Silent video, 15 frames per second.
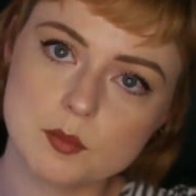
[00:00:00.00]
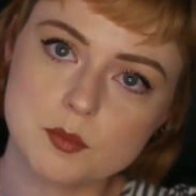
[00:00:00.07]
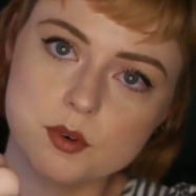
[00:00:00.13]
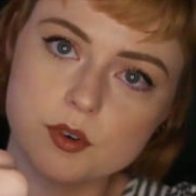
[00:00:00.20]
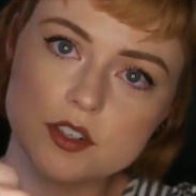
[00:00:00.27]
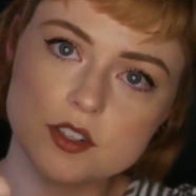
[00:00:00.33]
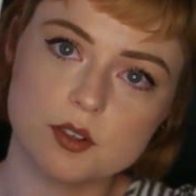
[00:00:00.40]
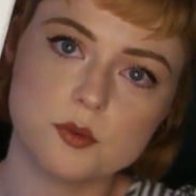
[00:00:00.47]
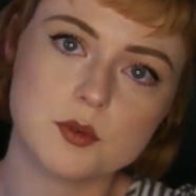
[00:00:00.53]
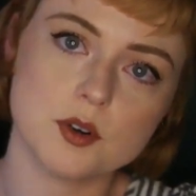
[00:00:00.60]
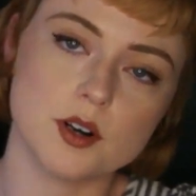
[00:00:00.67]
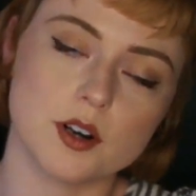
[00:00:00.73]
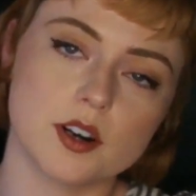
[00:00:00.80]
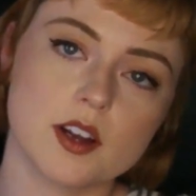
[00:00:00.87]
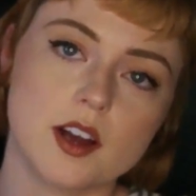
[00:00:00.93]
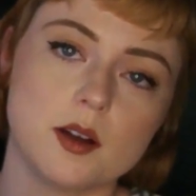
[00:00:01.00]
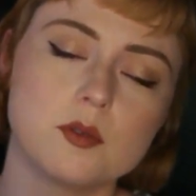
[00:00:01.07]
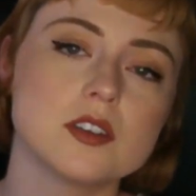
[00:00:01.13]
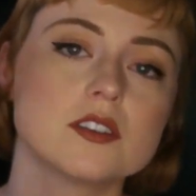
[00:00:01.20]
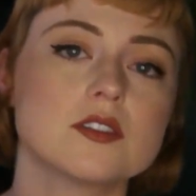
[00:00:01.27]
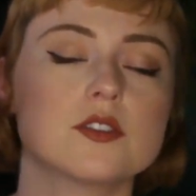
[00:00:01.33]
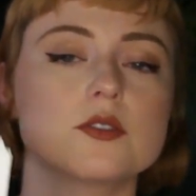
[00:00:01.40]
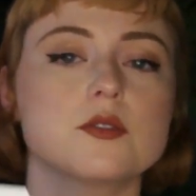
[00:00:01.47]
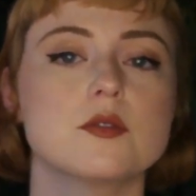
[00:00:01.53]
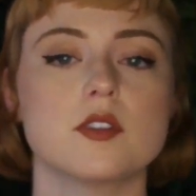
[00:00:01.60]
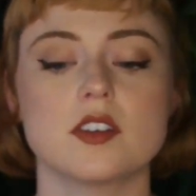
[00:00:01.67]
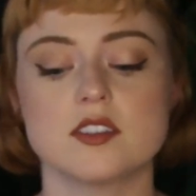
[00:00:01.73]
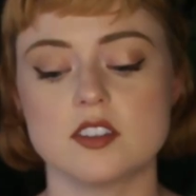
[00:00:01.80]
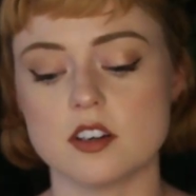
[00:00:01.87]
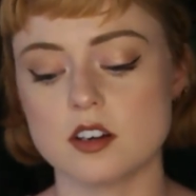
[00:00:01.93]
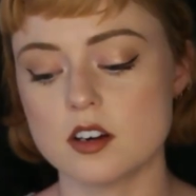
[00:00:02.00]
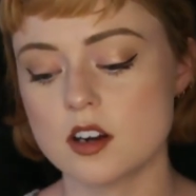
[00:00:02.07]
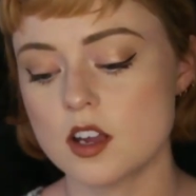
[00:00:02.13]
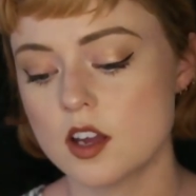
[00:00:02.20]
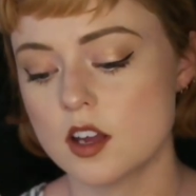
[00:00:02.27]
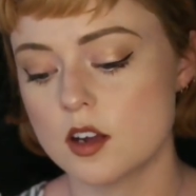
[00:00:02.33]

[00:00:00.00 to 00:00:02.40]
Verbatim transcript: Print your work. I want to this year